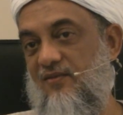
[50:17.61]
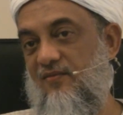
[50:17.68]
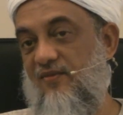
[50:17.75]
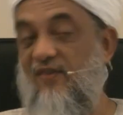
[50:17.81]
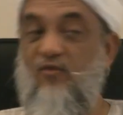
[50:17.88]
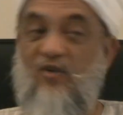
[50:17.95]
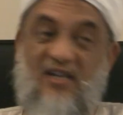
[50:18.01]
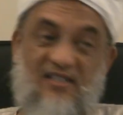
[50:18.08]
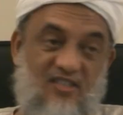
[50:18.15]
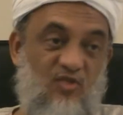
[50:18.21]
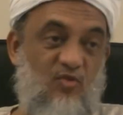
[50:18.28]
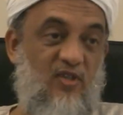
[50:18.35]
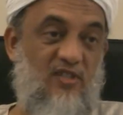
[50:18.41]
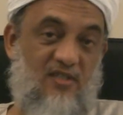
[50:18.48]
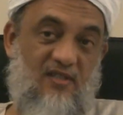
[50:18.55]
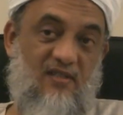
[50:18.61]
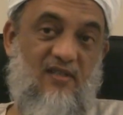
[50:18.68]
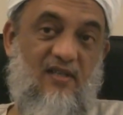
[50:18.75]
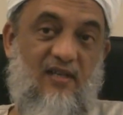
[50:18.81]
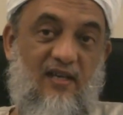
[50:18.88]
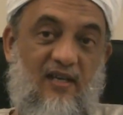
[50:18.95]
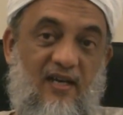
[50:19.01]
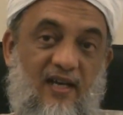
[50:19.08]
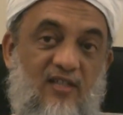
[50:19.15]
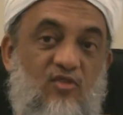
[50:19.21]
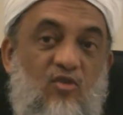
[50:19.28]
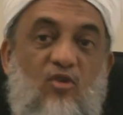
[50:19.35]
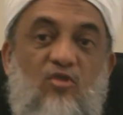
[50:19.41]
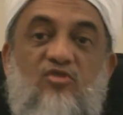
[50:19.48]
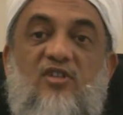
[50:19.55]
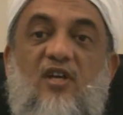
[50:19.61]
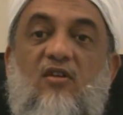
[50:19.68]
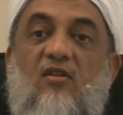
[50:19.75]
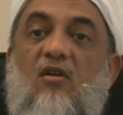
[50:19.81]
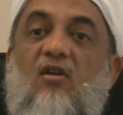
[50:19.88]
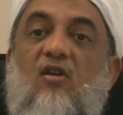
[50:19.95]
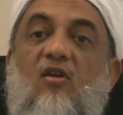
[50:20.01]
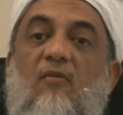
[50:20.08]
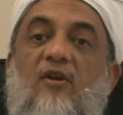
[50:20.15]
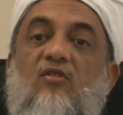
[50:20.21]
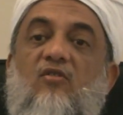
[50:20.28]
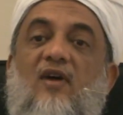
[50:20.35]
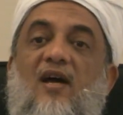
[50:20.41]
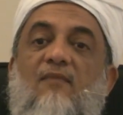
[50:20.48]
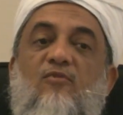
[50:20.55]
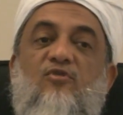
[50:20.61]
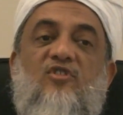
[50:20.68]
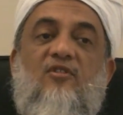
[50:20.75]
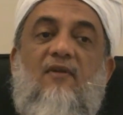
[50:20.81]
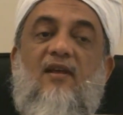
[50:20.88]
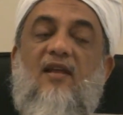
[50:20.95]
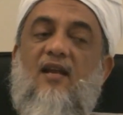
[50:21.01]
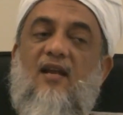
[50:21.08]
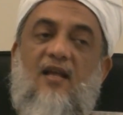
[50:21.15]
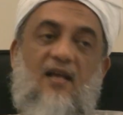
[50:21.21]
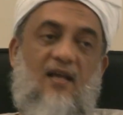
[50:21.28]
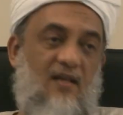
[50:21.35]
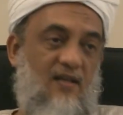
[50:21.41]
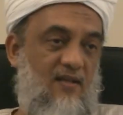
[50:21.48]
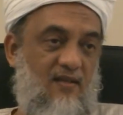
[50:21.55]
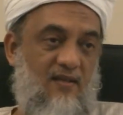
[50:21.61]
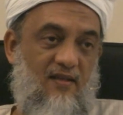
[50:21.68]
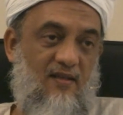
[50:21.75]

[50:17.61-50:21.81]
We have to ask this question. As no use saying, no, no, no, no, but you know I am Muslim. No, no, no.